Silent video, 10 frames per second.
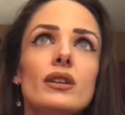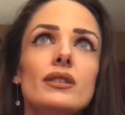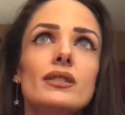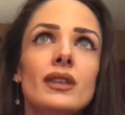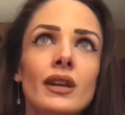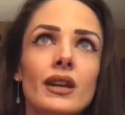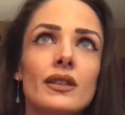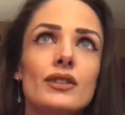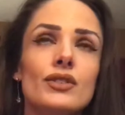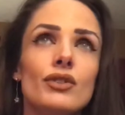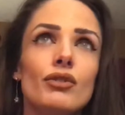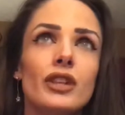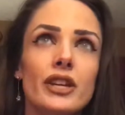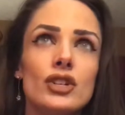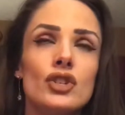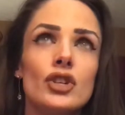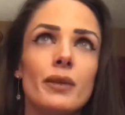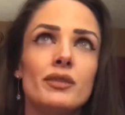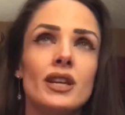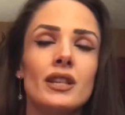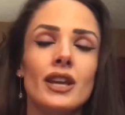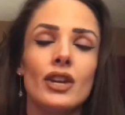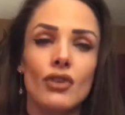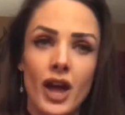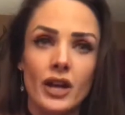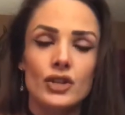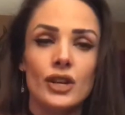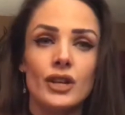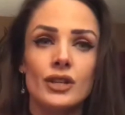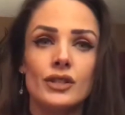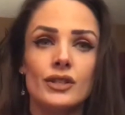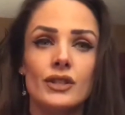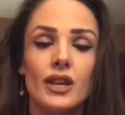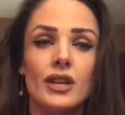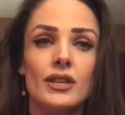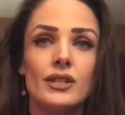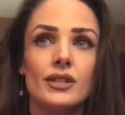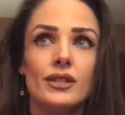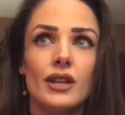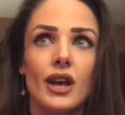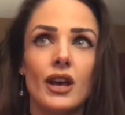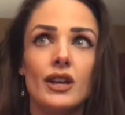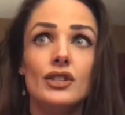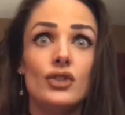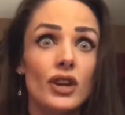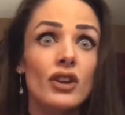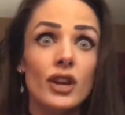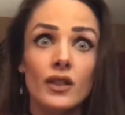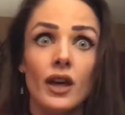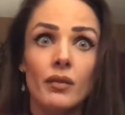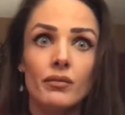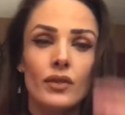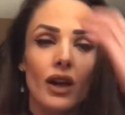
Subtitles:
seeing this new relationship, seeing the interactions is triggering them.